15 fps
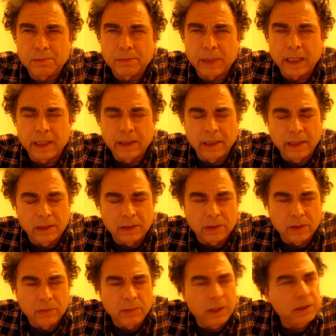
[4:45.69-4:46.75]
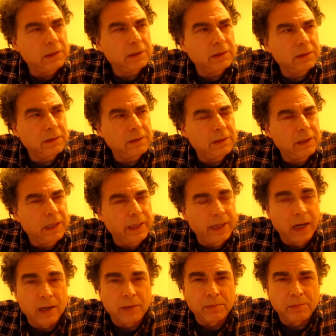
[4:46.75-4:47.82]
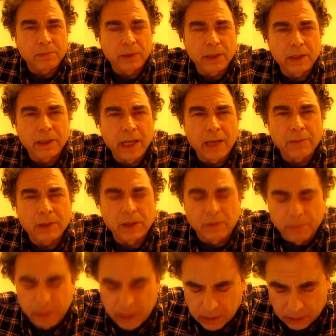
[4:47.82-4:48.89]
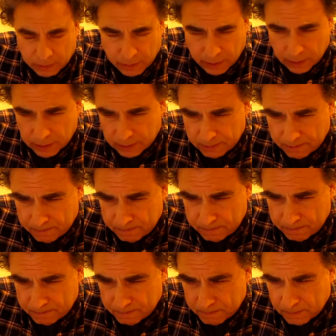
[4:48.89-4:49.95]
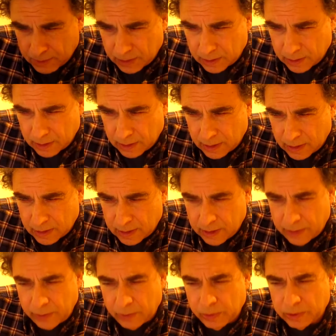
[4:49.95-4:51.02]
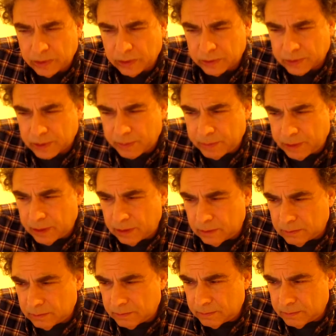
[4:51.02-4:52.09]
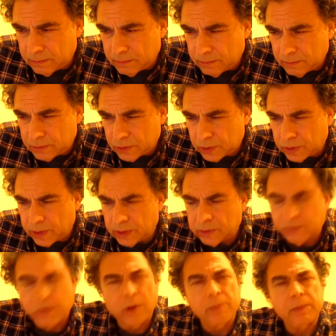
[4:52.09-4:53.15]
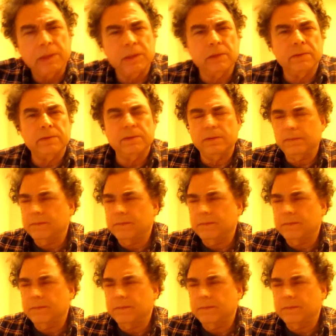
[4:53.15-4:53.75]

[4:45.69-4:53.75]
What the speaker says: But I did it so much, and now I'm a pretty damn good piano player. And the results can be transformative.